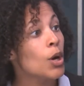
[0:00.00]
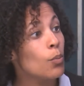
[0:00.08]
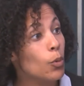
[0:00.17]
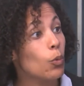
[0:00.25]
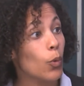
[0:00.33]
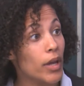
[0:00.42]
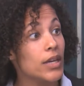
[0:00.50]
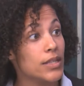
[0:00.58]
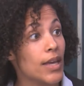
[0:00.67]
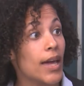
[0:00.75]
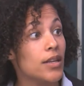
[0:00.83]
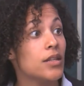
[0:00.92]
But we as
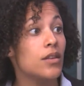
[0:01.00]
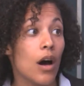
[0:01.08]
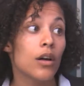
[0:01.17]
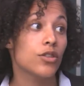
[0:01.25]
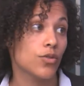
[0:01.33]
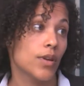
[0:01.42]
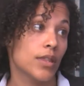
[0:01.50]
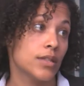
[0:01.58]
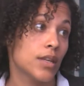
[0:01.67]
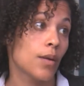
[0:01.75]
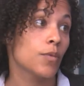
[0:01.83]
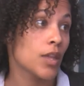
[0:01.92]
Kenyans aren't doing the
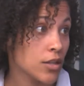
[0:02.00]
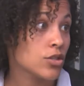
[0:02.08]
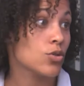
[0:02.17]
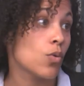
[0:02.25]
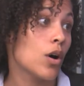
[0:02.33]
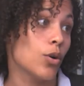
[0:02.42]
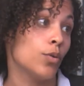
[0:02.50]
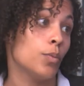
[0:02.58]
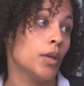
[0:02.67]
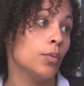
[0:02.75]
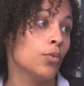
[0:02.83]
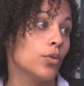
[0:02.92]
same things to our own
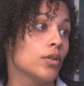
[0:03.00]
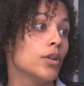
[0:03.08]
people.